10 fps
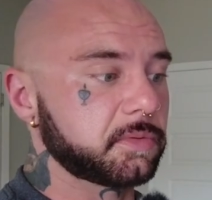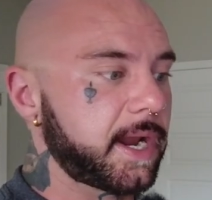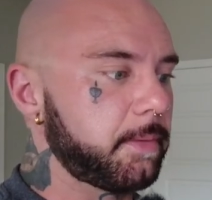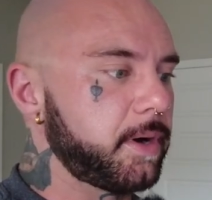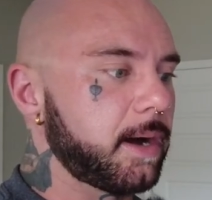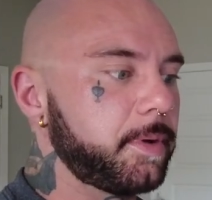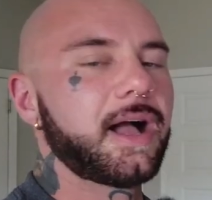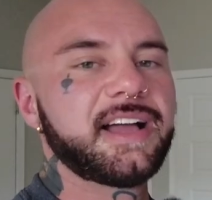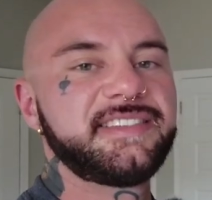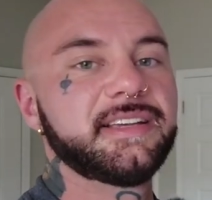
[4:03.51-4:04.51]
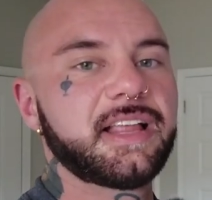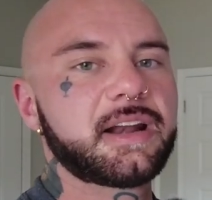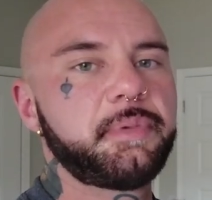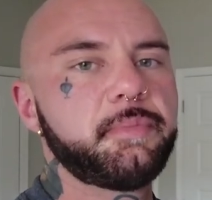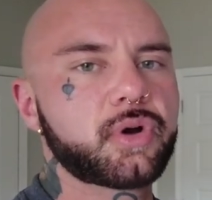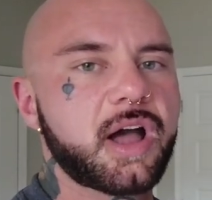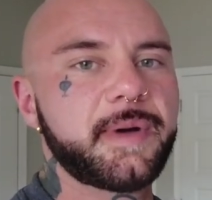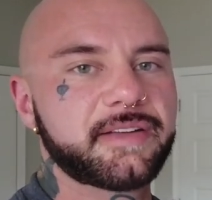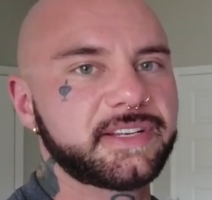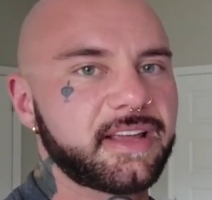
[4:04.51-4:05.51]
ramp up. I see a lot of people come
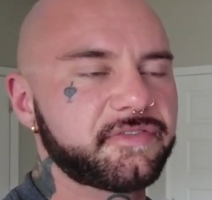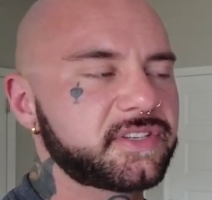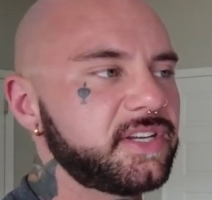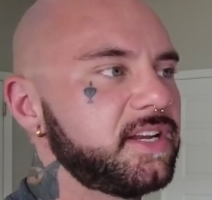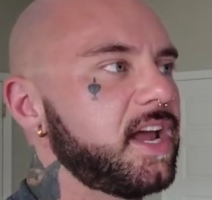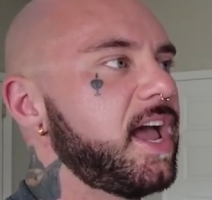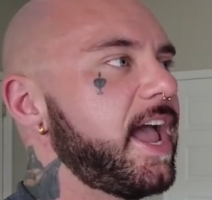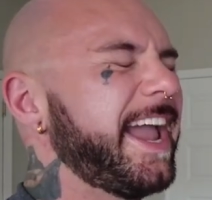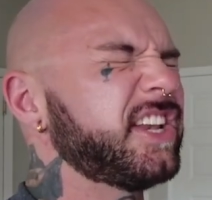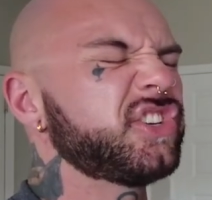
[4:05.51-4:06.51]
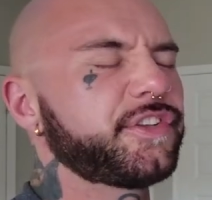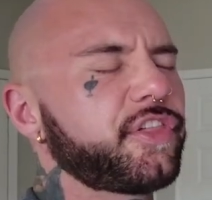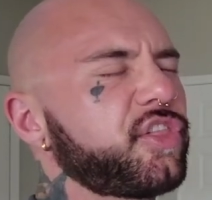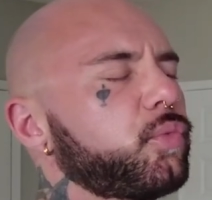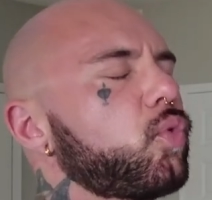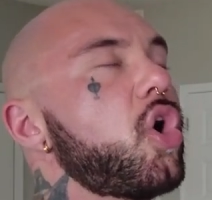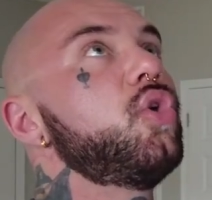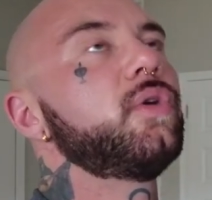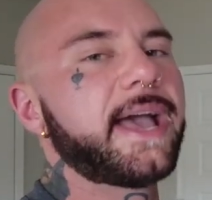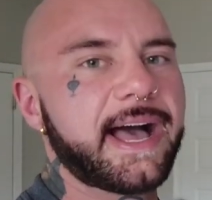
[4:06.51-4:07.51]
out of a deficit and just
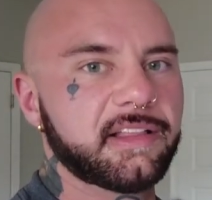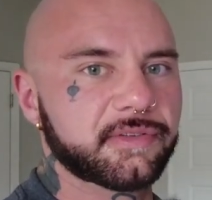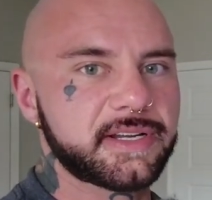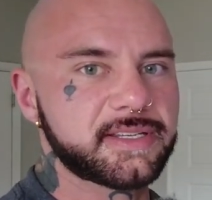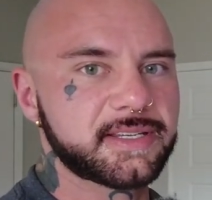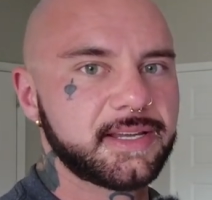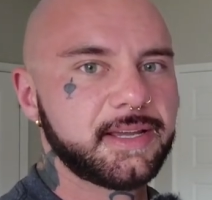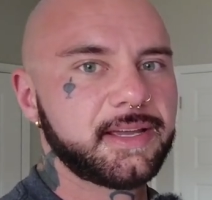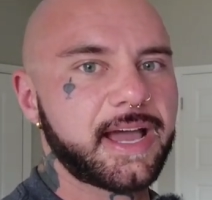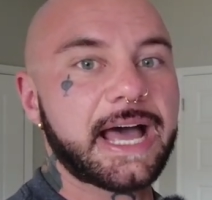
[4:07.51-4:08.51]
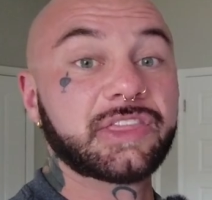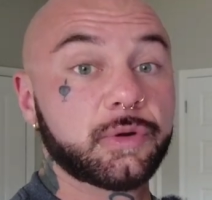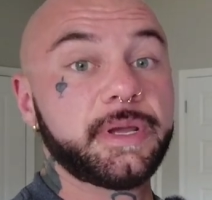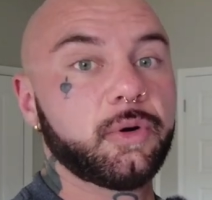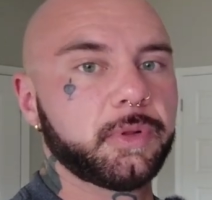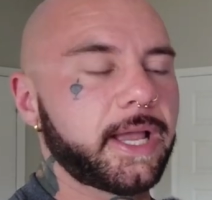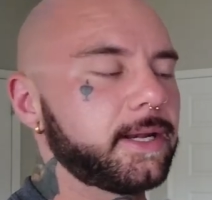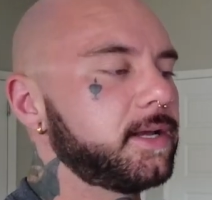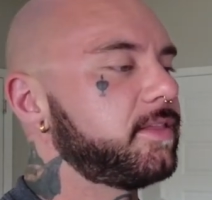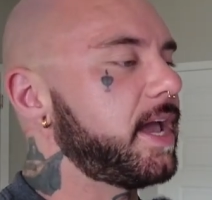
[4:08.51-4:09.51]
throw calories at their meal plan.
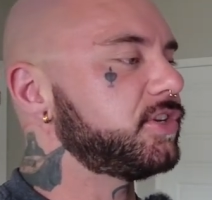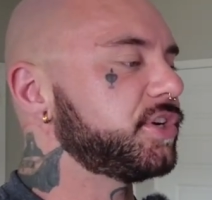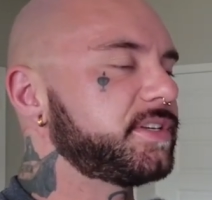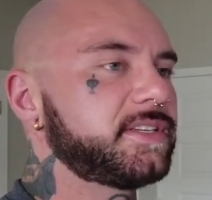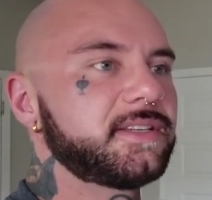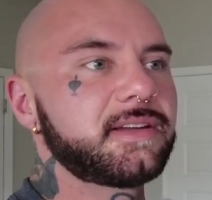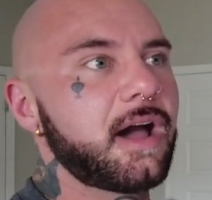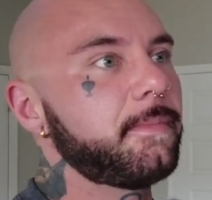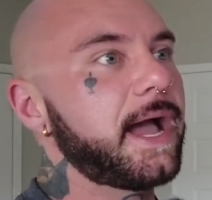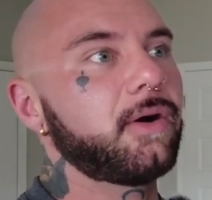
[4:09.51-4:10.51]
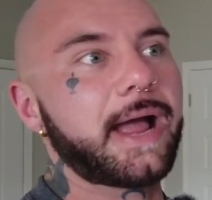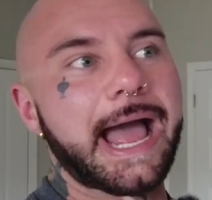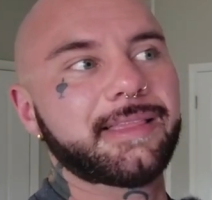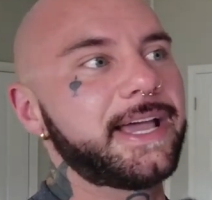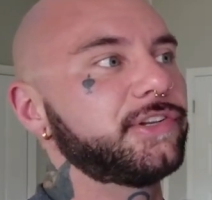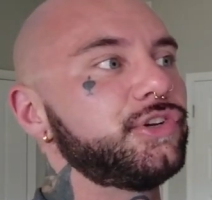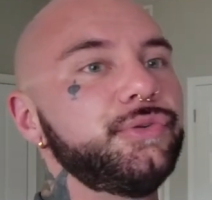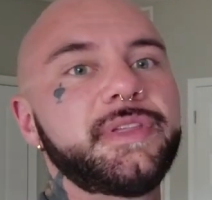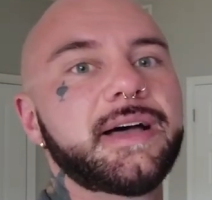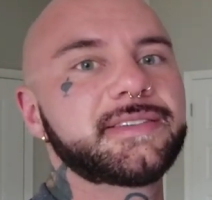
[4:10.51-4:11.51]
They just come out at like
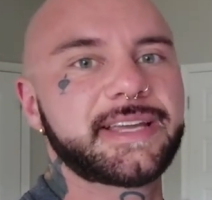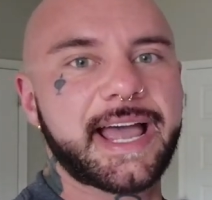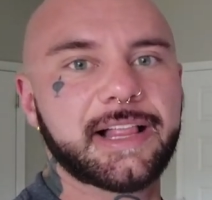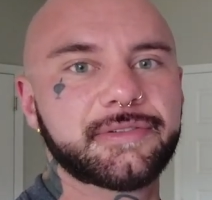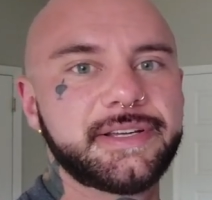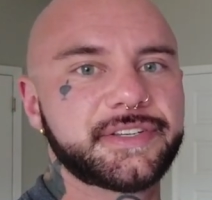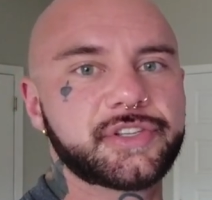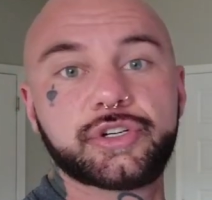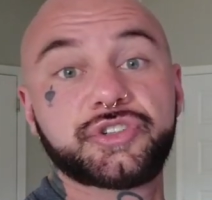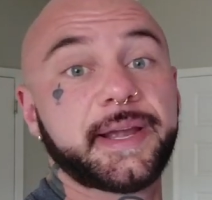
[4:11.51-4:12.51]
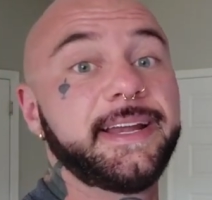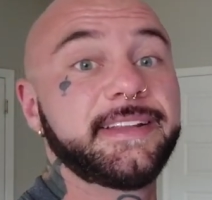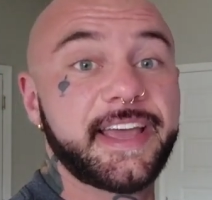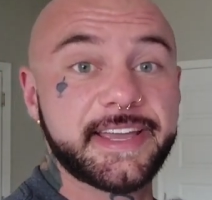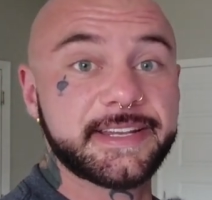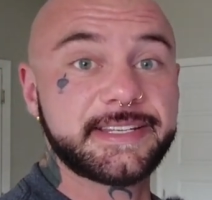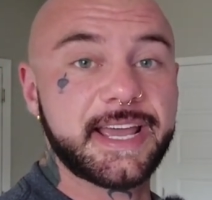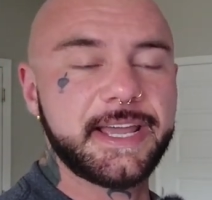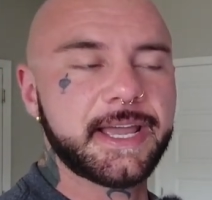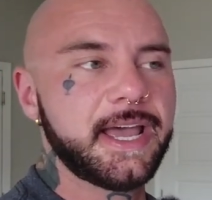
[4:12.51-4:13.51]
2,000 calories as their training day
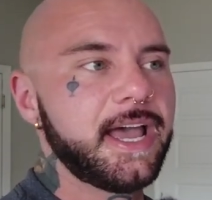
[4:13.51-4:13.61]
intake.